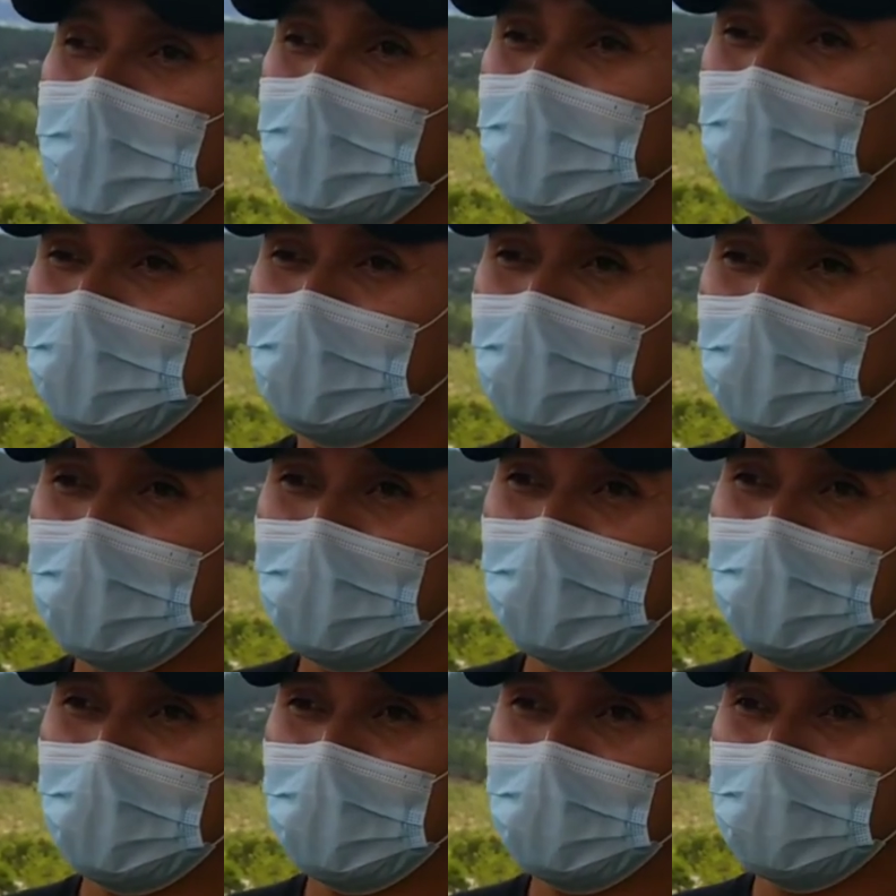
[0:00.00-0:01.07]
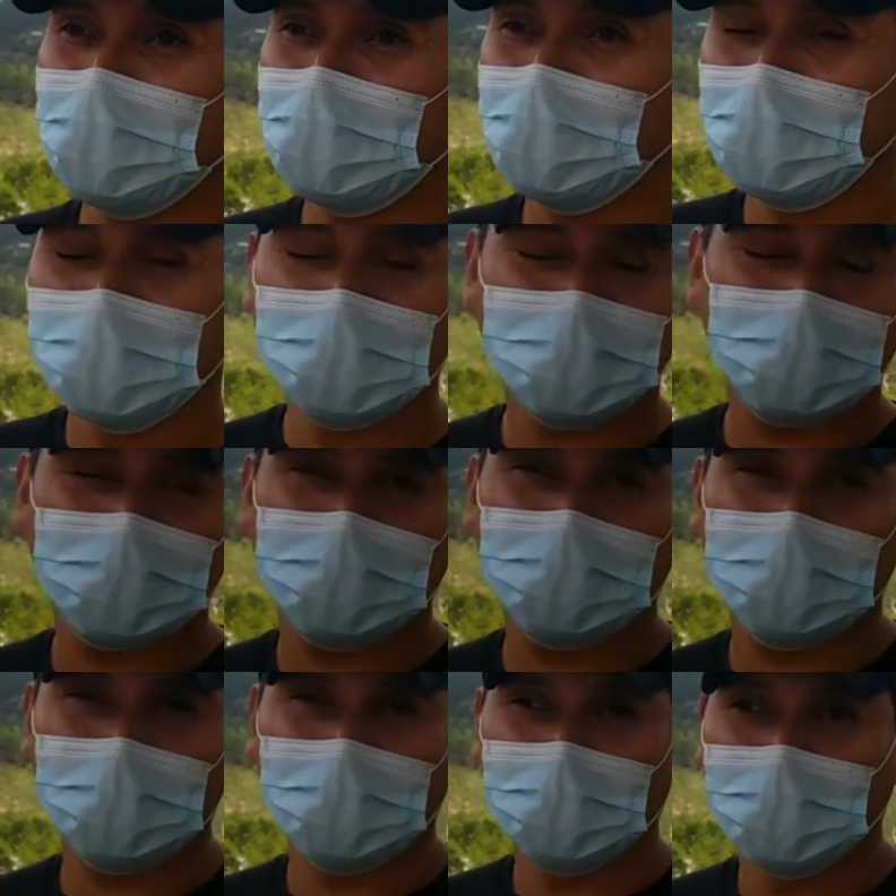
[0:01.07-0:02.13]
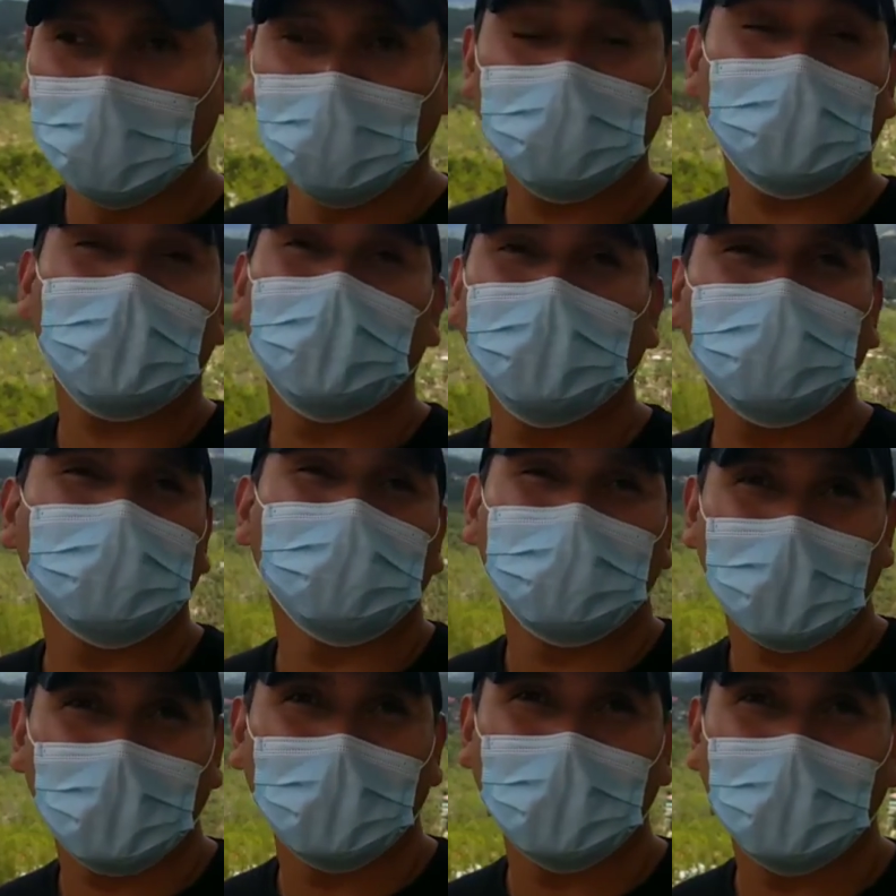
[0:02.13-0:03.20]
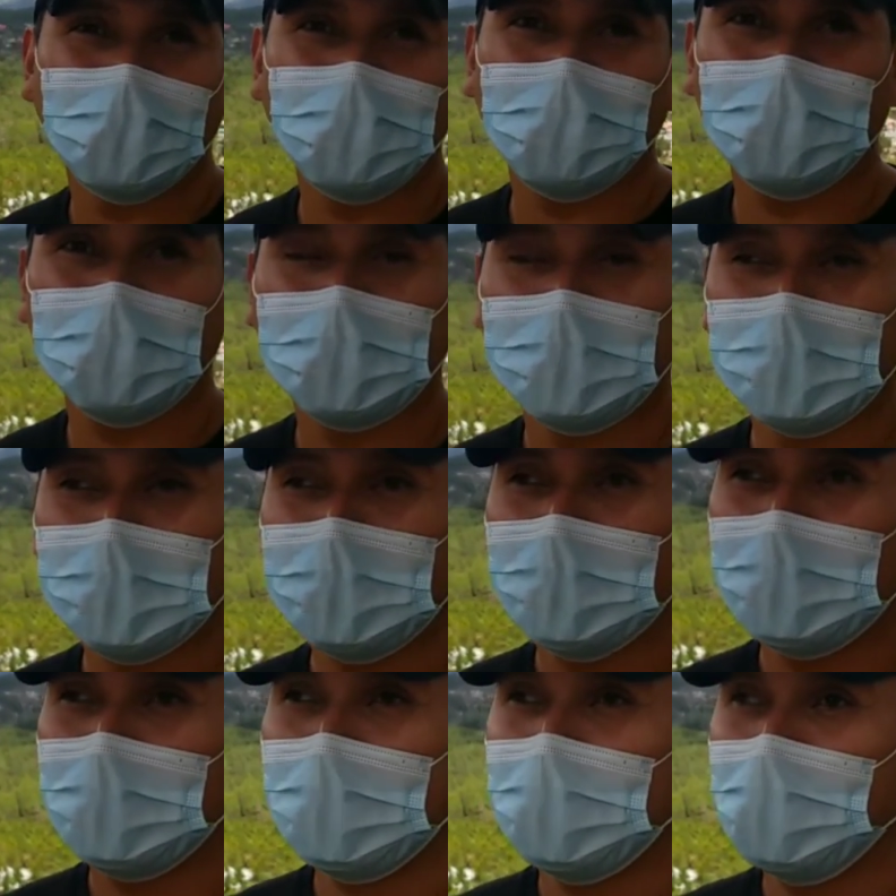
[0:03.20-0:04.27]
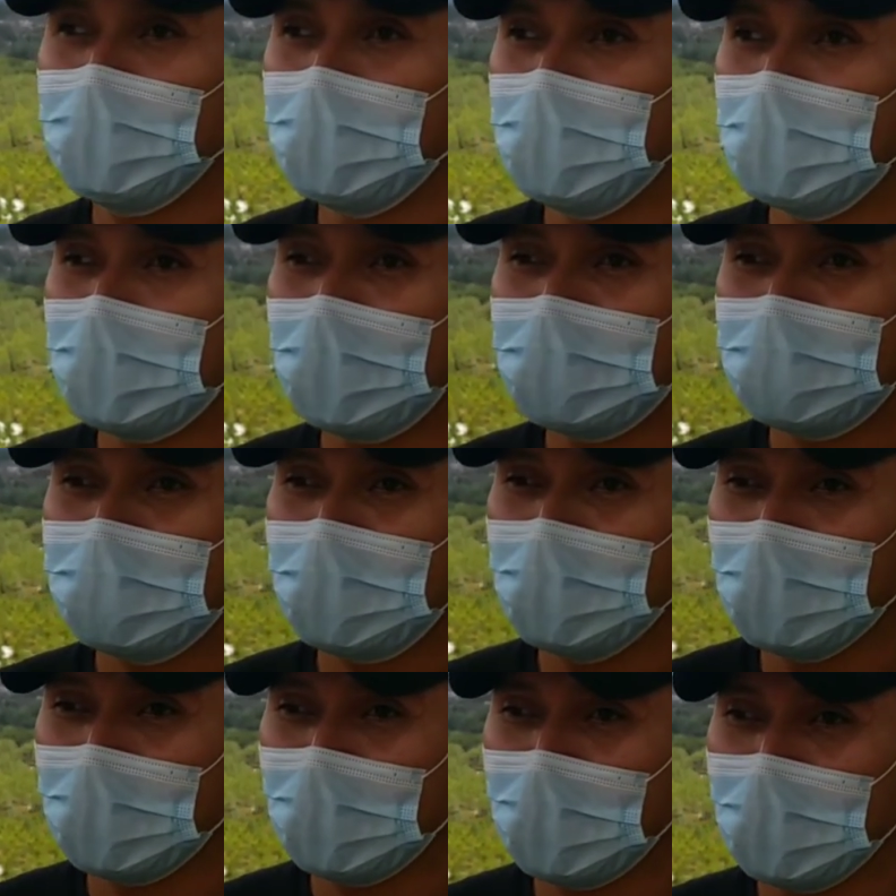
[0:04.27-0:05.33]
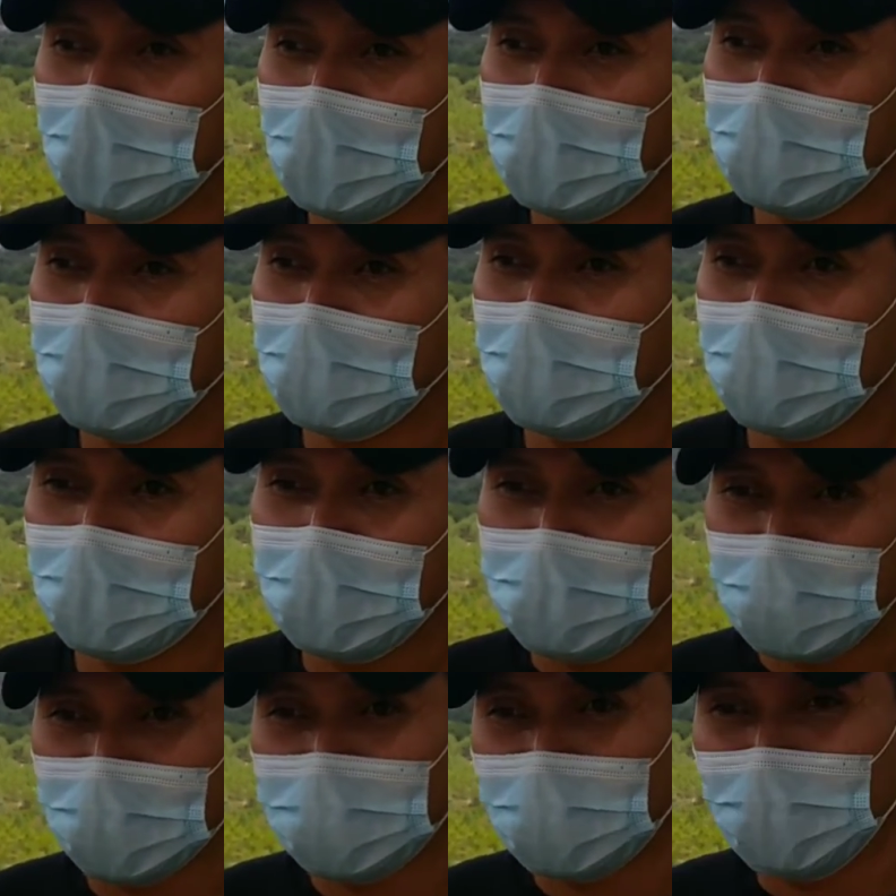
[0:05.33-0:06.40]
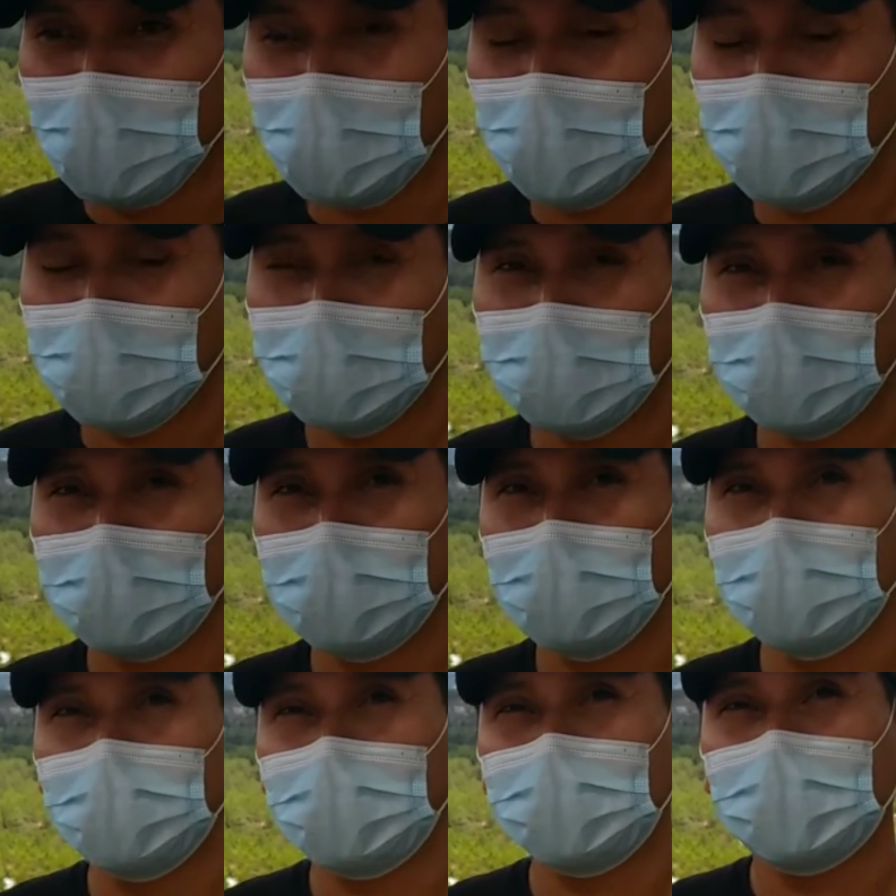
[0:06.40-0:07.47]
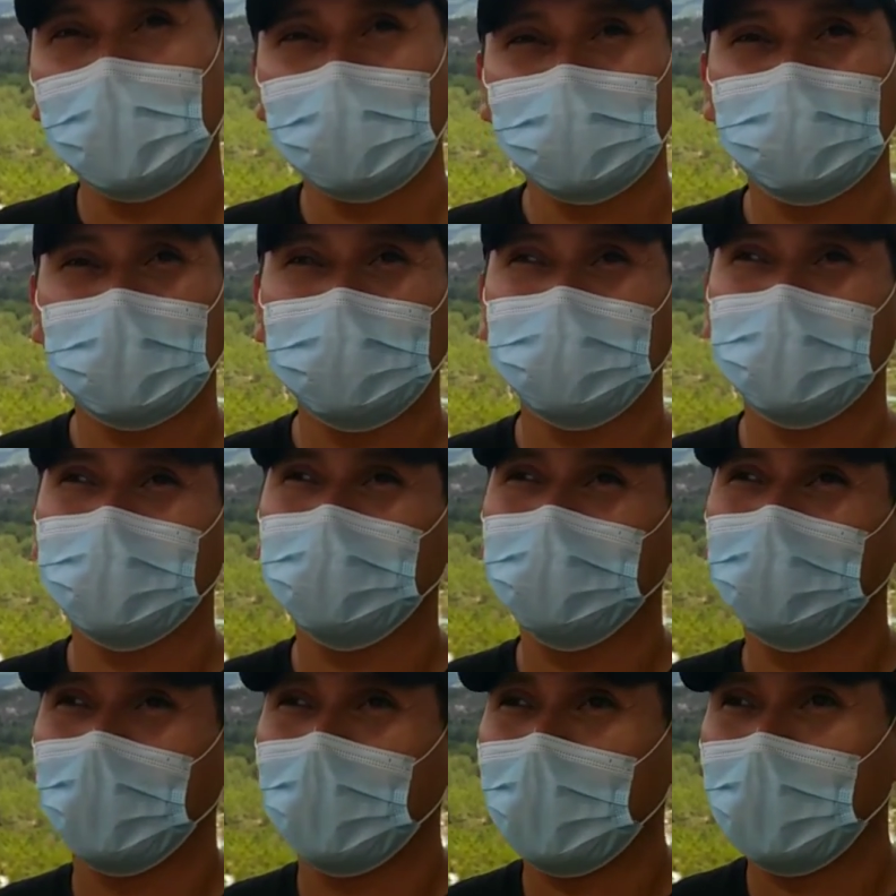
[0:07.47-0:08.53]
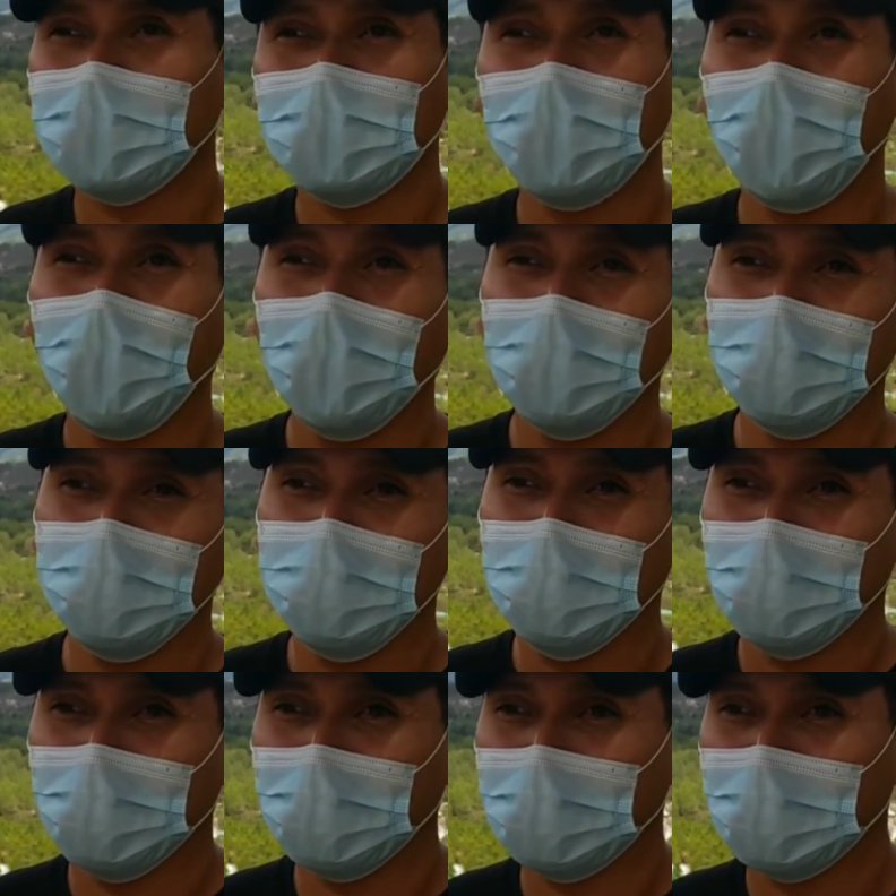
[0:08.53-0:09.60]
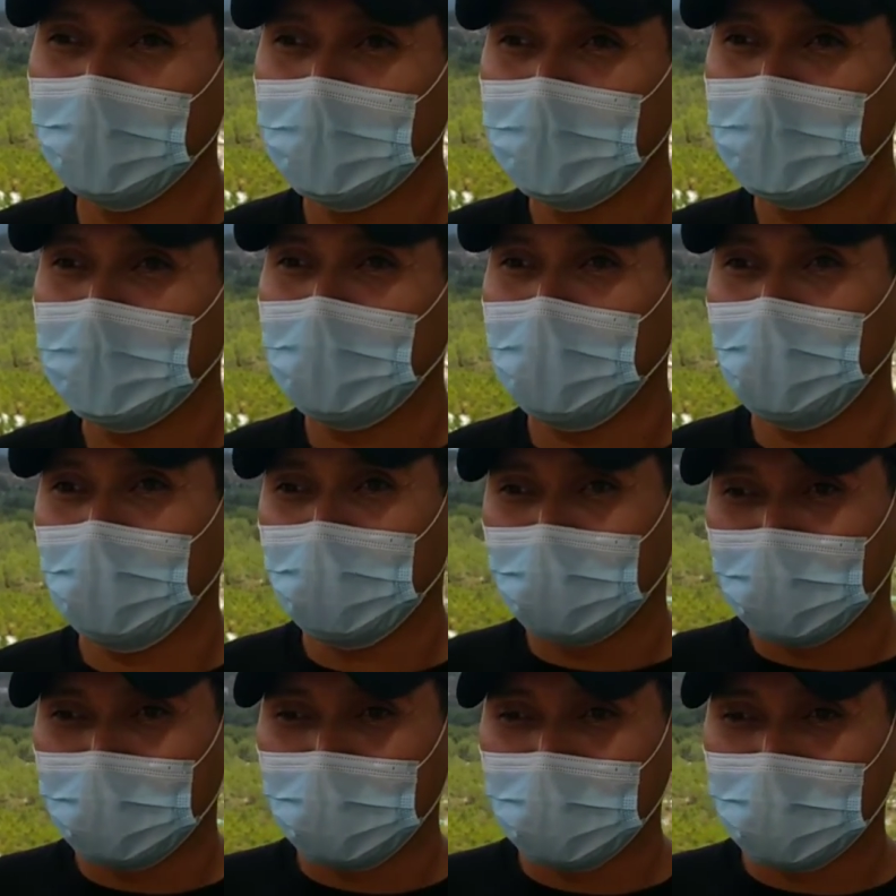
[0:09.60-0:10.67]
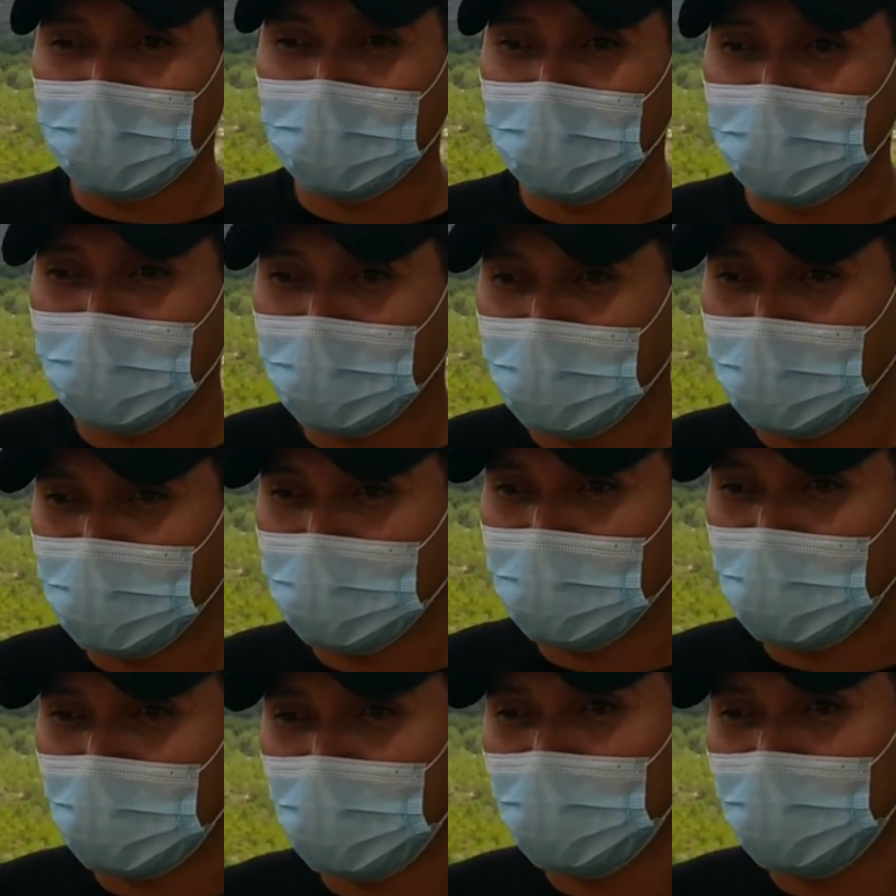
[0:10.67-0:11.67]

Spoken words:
and it's a jungle. And we're like, so we need a peaceful place where you are not tempted by alcohol anymore, and where you can have